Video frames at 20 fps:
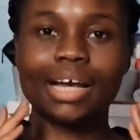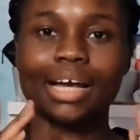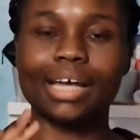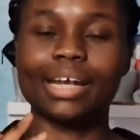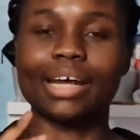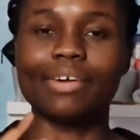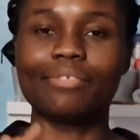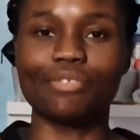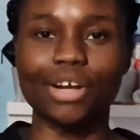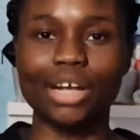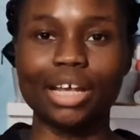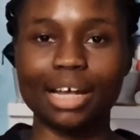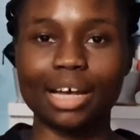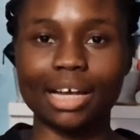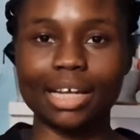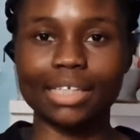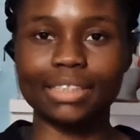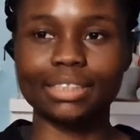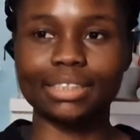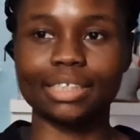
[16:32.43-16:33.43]
and I
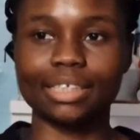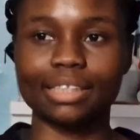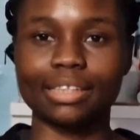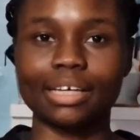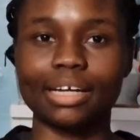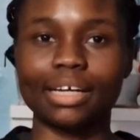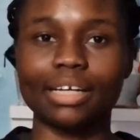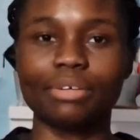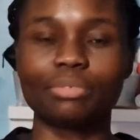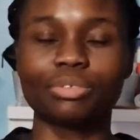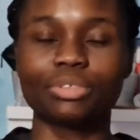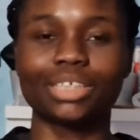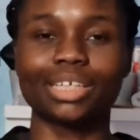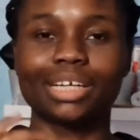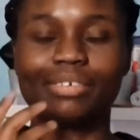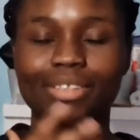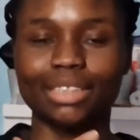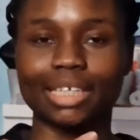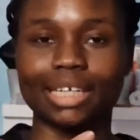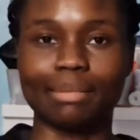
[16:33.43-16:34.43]
realised that it was
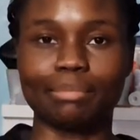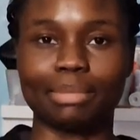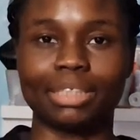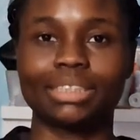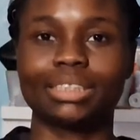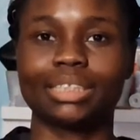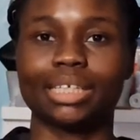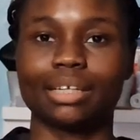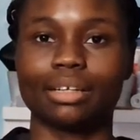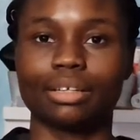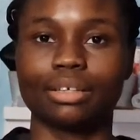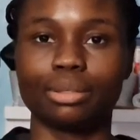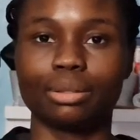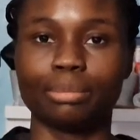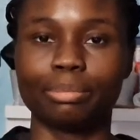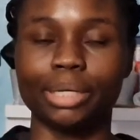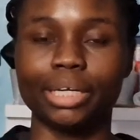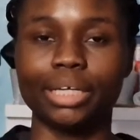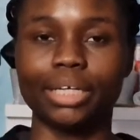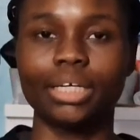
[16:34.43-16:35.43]
irritating my skin a little
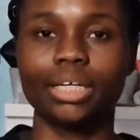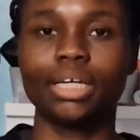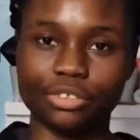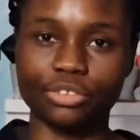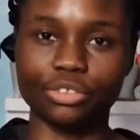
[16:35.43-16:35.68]
bit.